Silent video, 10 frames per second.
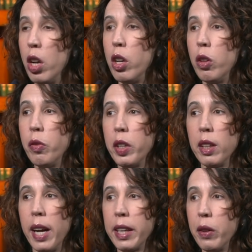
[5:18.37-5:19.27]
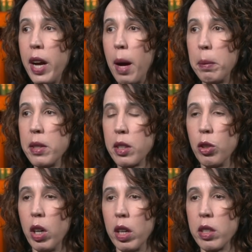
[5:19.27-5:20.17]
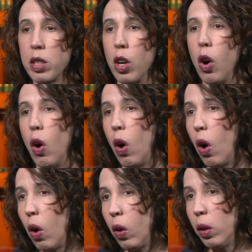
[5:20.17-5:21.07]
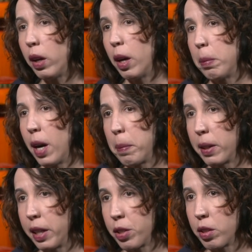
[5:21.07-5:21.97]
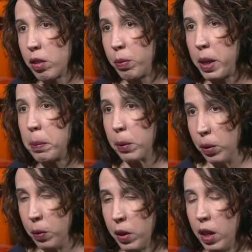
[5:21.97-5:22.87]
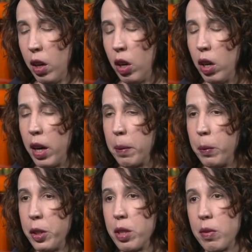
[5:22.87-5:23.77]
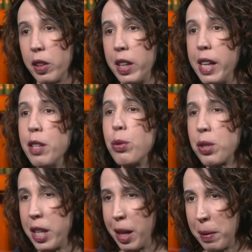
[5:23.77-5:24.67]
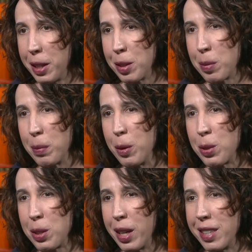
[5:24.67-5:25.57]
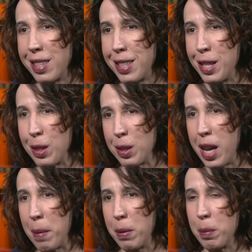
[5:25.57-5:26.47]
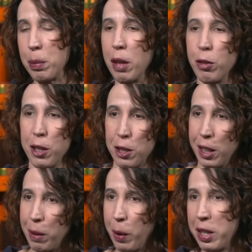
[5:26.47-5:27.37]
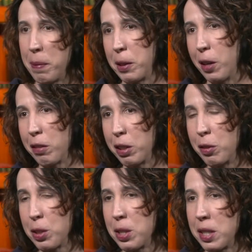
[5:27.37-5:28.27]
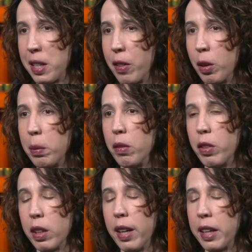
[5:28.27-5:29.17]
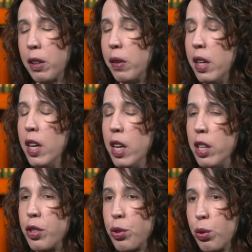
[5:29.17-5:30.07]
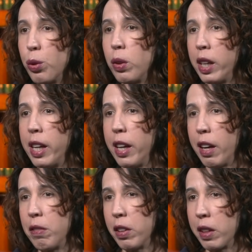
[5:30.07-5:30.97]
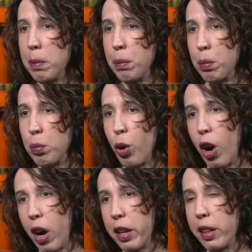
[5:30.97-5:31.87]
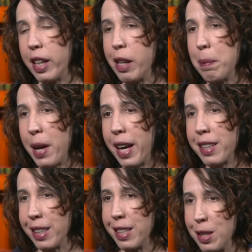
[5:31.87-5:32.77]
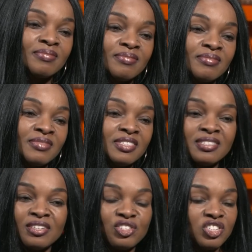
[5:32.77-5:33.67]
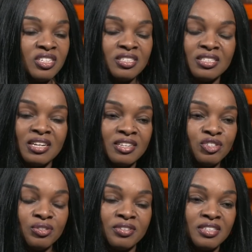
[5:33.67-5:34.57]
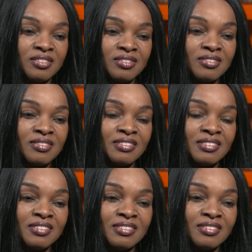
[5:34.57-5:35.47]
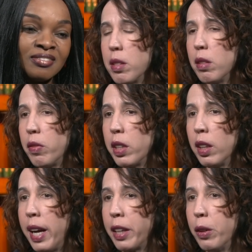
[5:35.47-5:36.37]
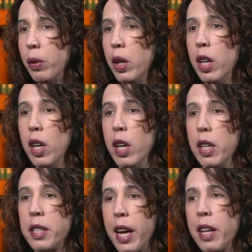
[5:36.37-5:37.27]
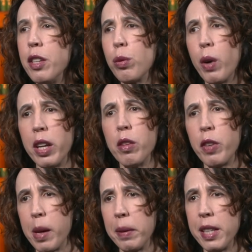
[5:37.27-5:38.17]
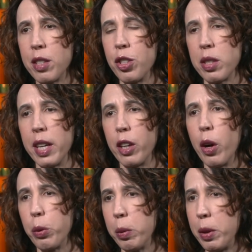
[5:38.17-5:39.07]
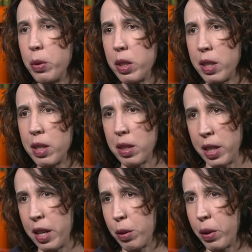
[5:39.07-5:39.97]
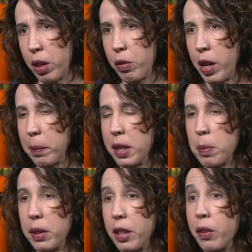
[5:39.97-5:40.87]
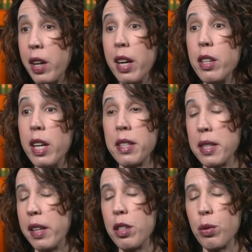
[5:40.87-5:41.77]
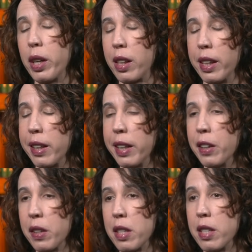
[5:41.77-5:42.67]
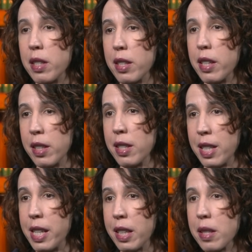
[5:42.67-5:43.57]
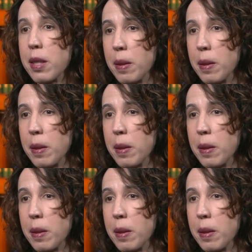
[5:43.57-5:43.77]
No, vitiligo happens across all uh, populations of people um, which is very interesting because most uh, diseases happen preferentially in one demographic versus another, but vitiligo is truly a very broadly impacting disease. Is there a genetic link to it? Some cases of vitiligo tend to run in families, just like autoimmune diseases tend to run in families, but they're not, it's not a directly inherited disease.